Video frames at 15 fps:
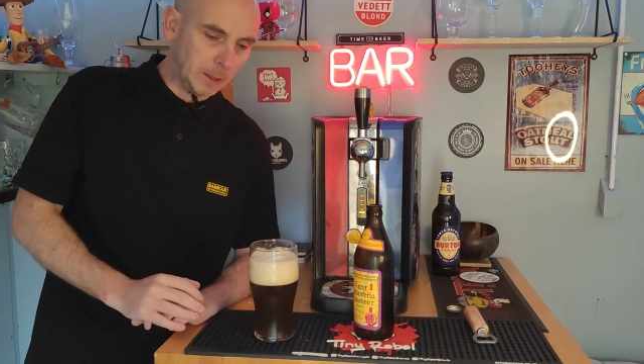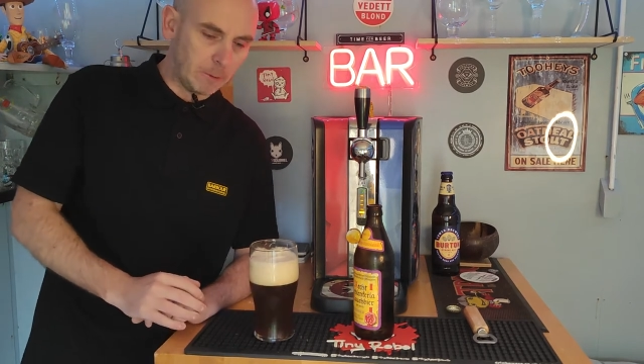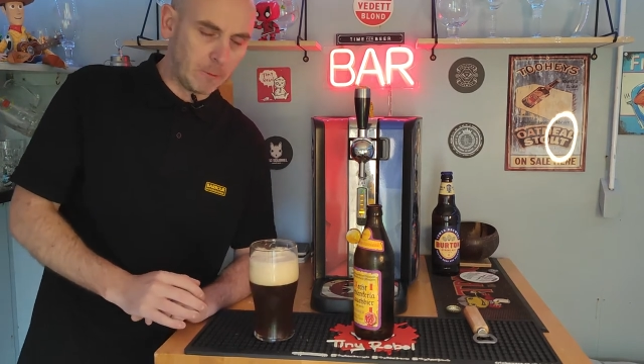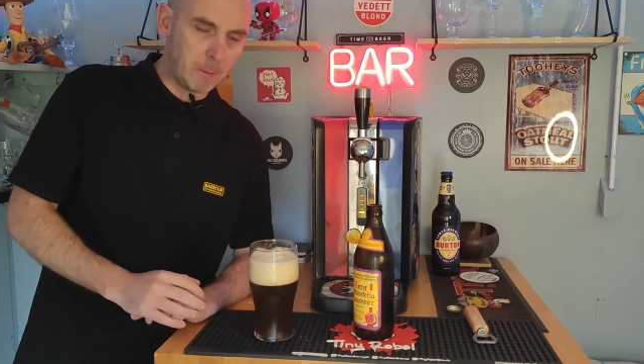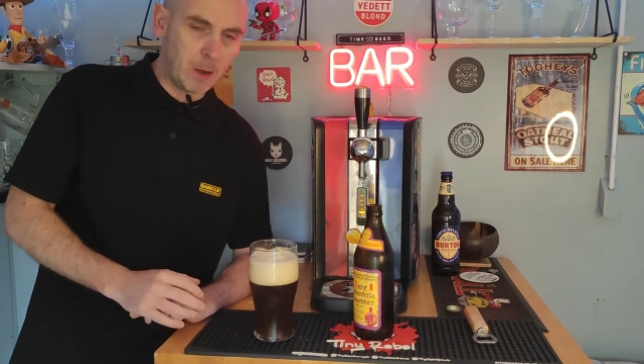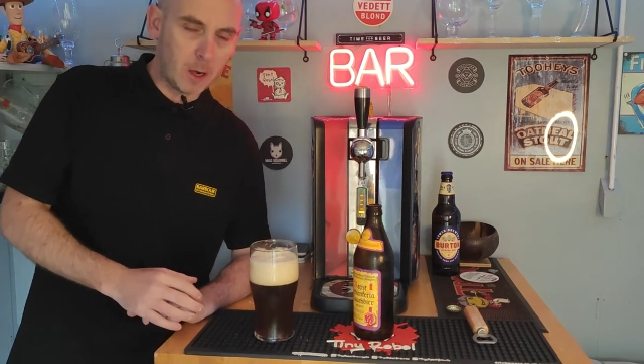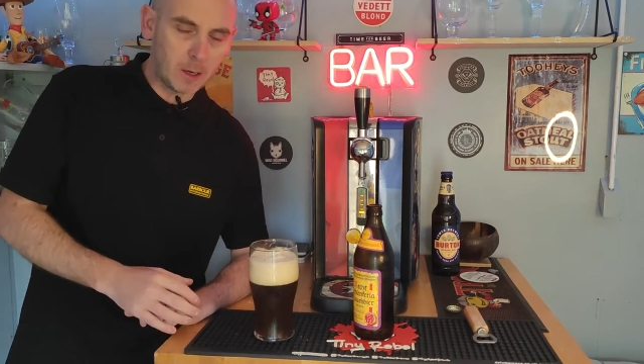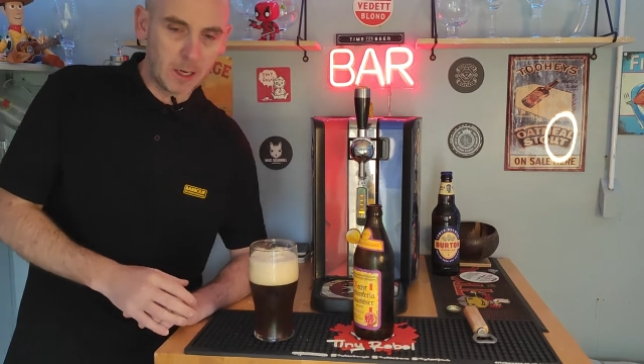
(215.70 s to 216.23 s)

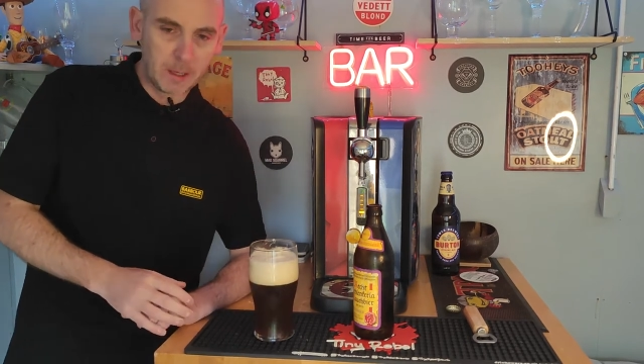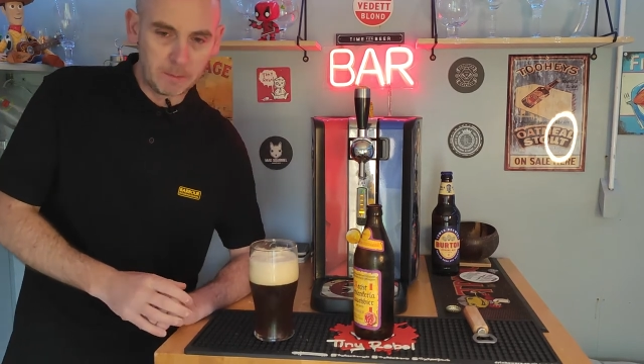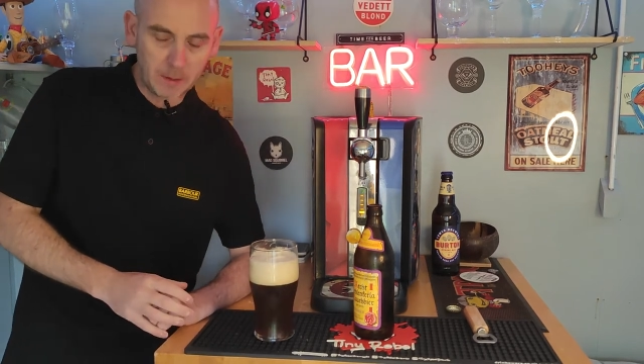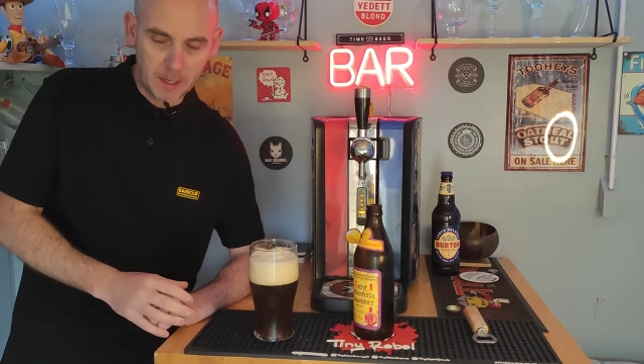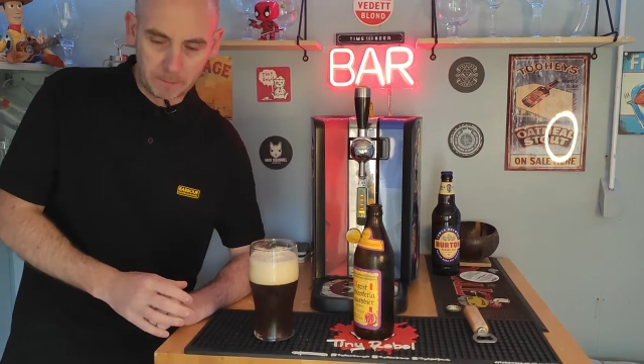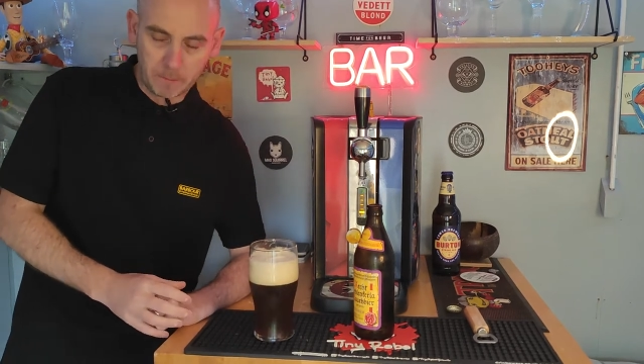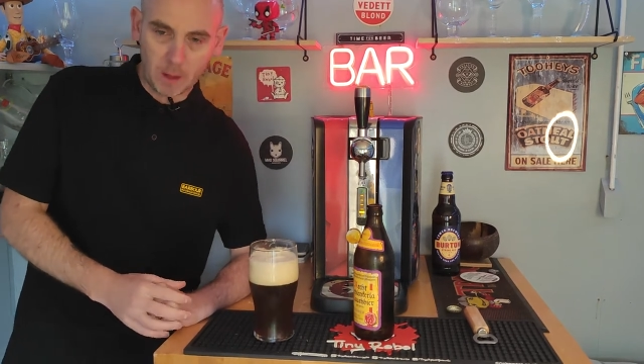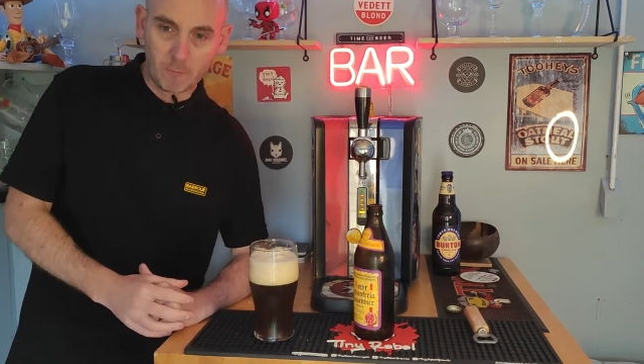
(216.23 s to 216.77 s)

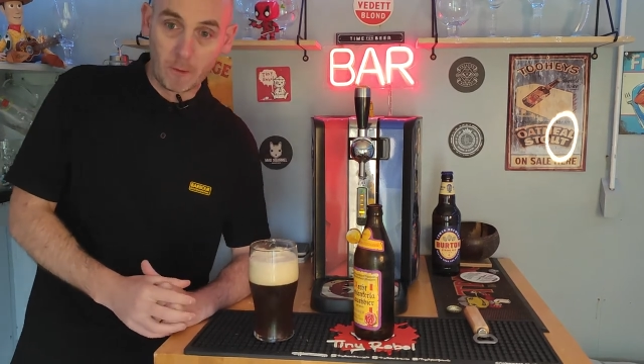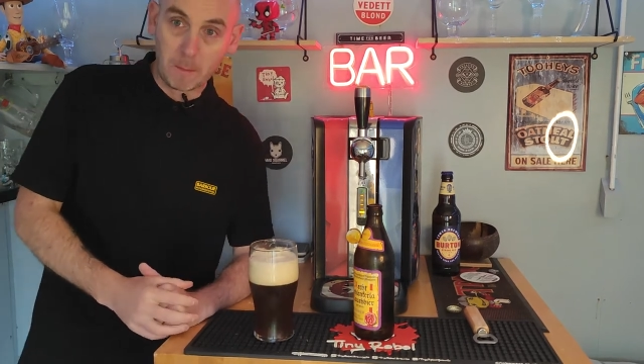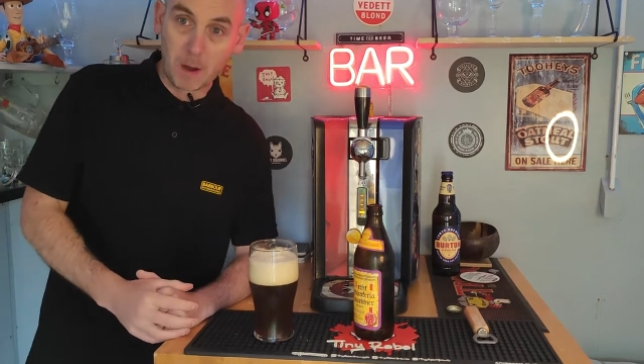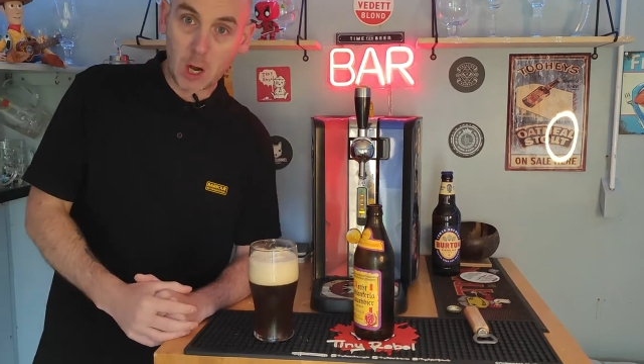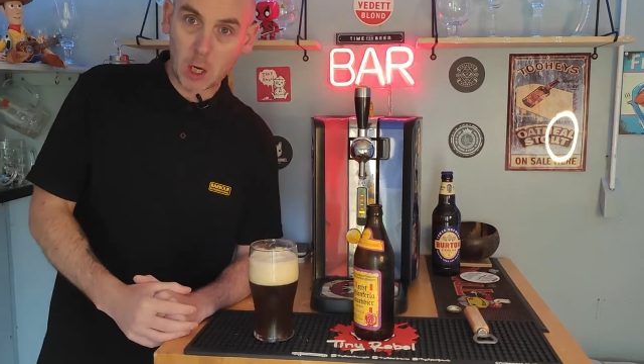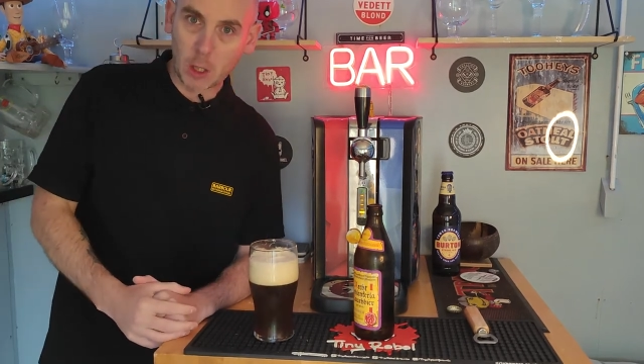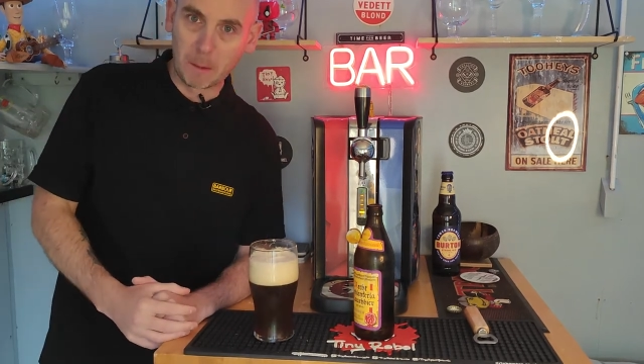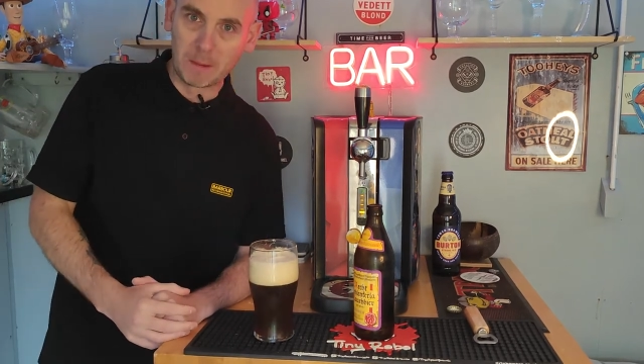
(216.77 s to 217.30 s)
remarkably
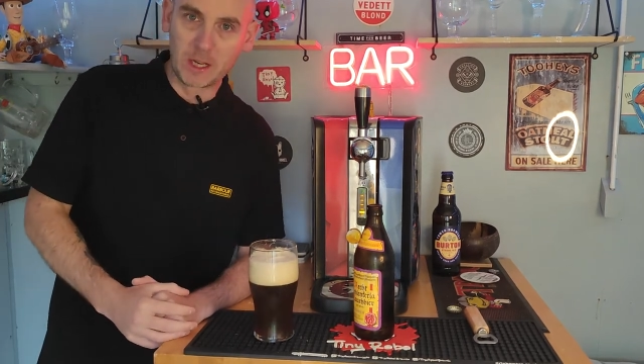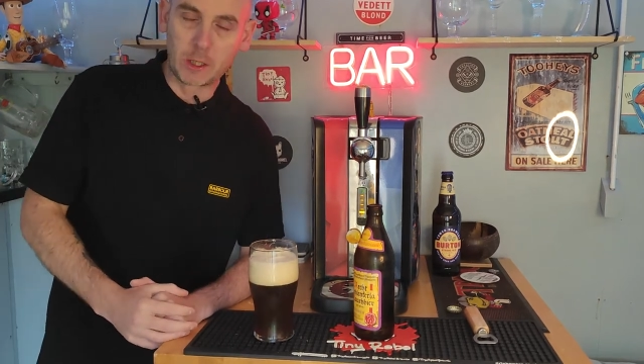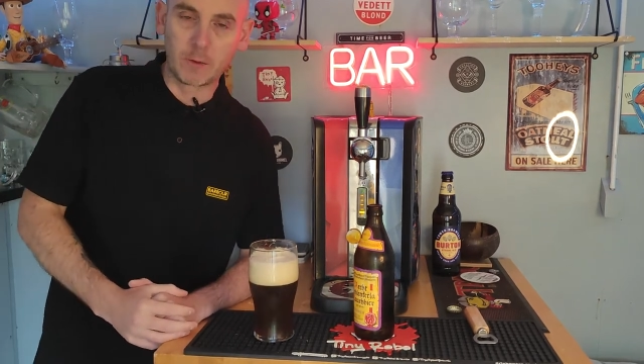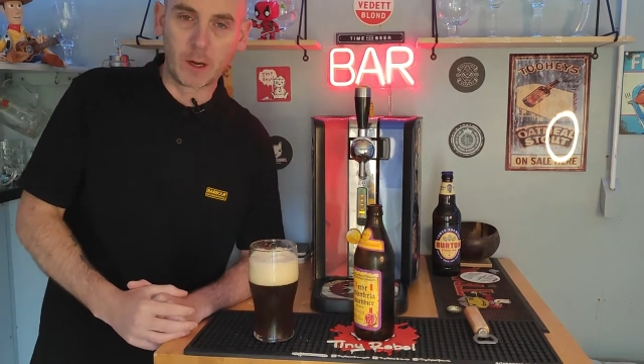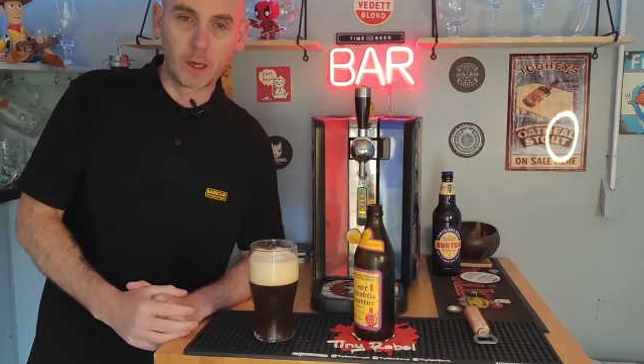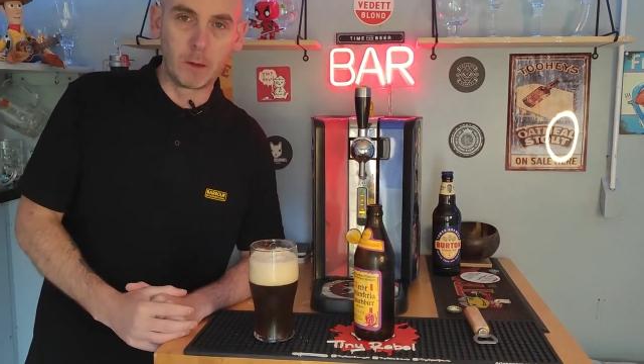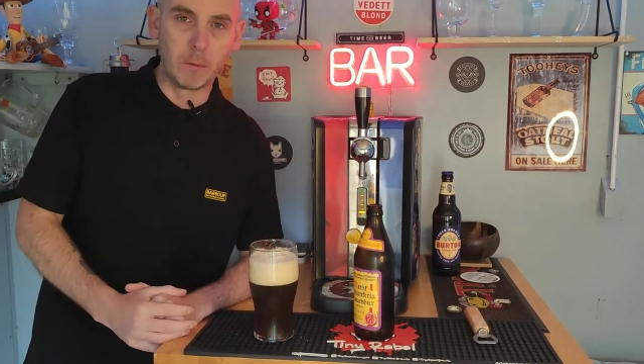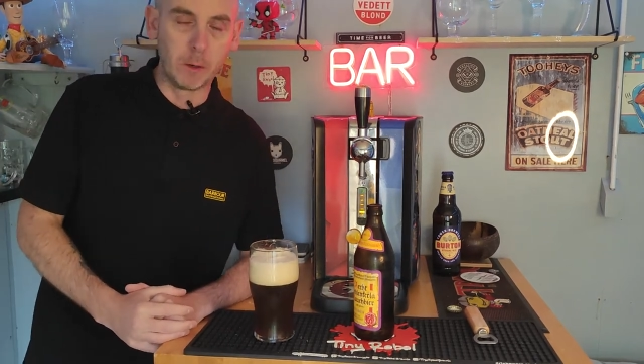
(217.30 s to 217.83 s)
remarkably
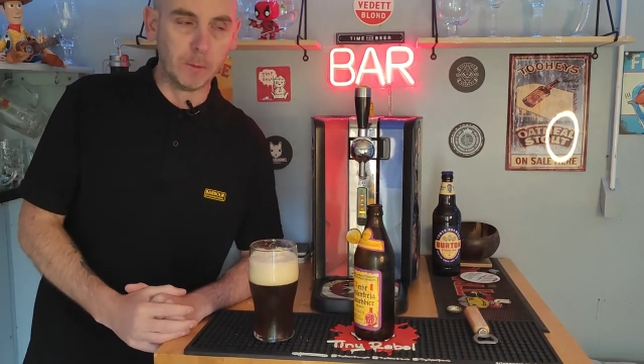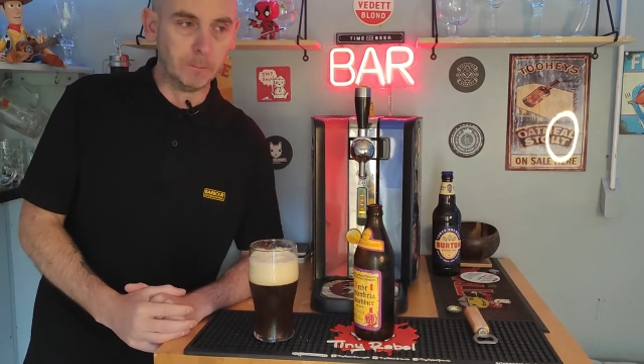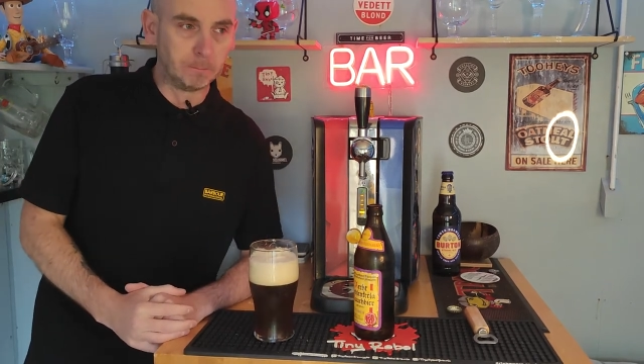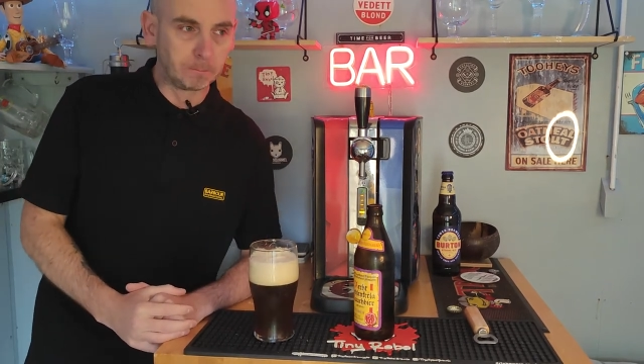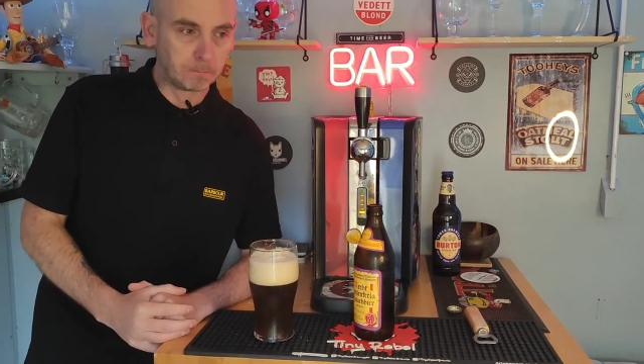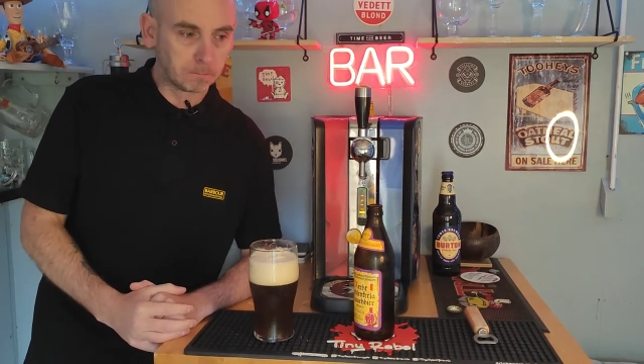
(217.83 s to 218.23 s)
drinkable